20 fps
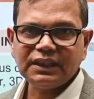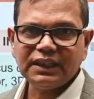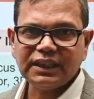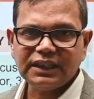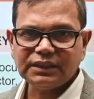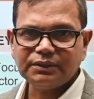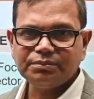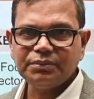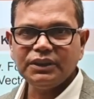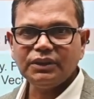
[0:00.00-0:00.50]

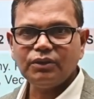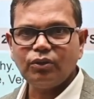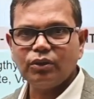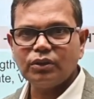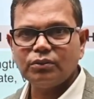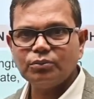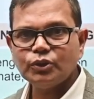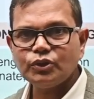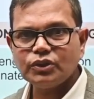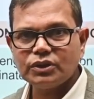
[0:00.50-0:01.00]
has been
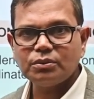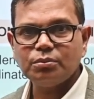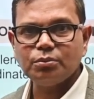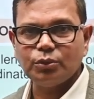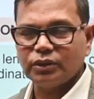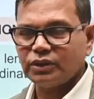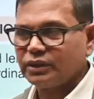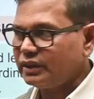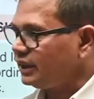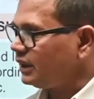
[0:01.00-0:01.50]
almost
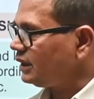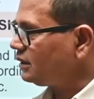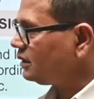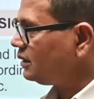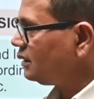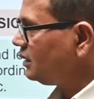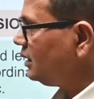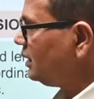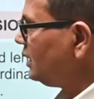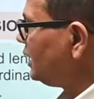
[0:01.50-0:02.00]
moderate.
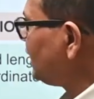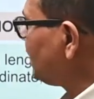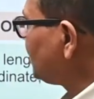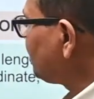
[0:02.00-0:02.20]
It